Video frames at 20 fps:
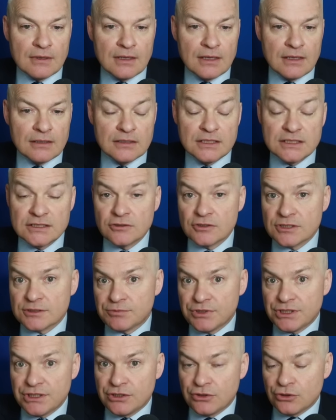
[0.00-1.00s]
And this looks
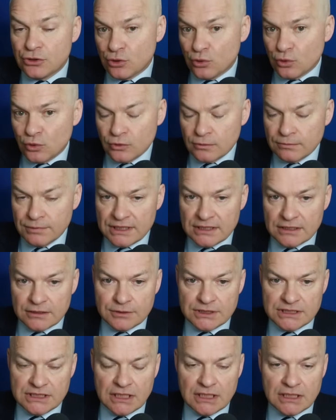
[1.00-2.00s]
pretty good. All
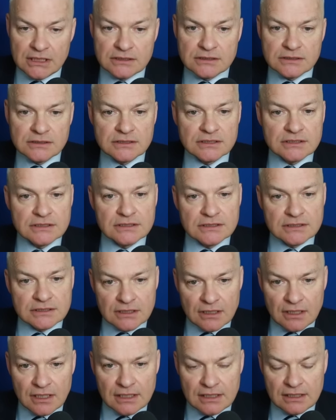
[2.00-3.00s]
bingo-y tiles,
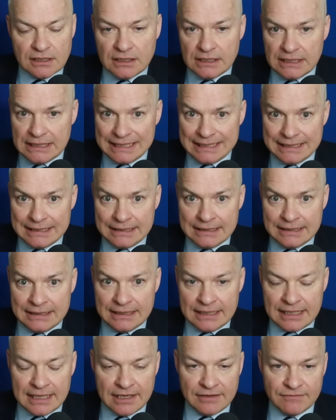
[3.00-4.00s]
slightly
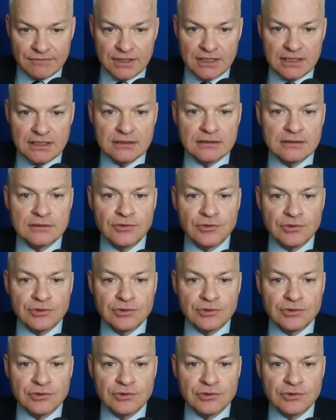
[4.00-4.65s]
E-heavy.